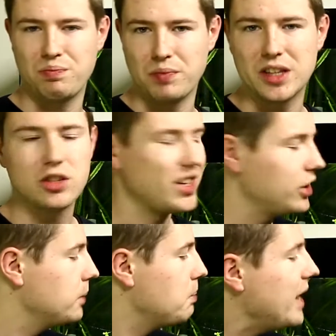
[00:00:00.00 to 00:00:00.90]

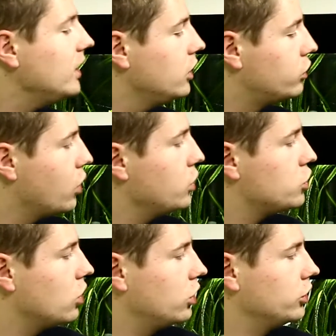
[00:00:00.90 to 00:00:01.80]
it mainly
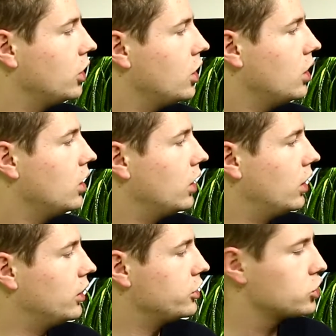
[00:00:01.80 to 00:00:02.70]
grows on
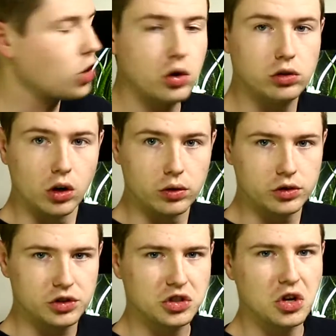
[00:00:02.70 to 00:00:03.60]

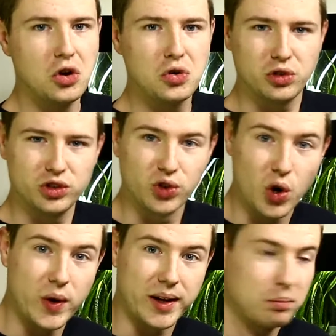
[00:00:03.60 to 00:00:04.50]
slow
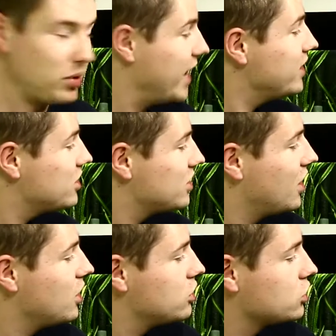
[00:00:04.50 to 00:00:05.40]
growing plants.
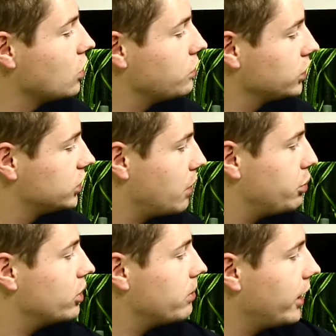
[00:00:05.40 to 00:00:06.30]
So, for
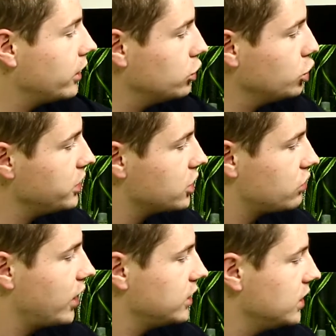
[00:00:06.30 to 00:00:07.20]
example, on my Anubias
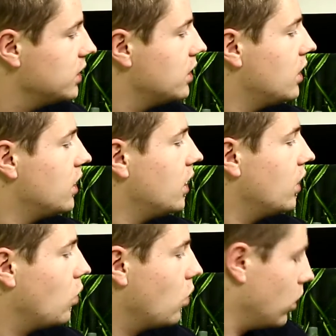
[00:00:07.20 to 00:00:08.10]
right here,
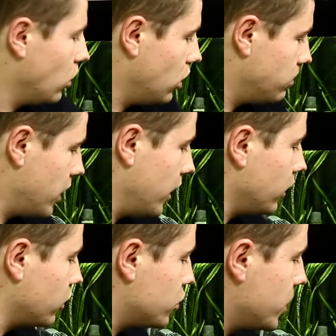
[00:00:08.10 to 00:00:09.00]
or on my
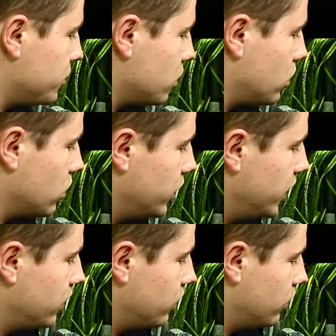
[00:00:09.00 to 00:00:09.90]

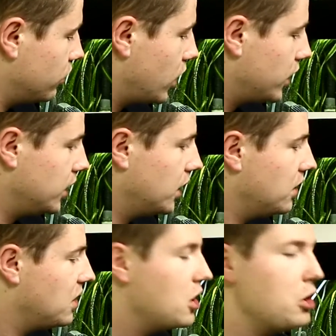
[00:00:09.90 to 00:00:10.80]
Cryptocoryne right here.
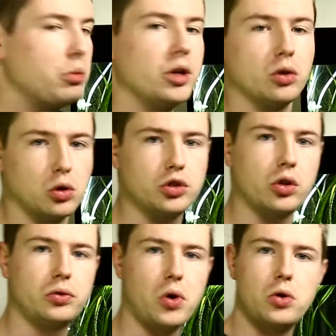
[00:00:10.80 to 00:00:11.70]
But it also
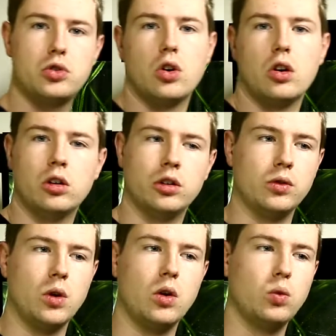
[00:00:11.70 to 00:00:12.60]
grows
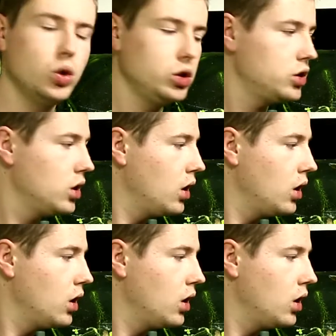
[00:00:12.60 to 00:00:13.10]
on wood,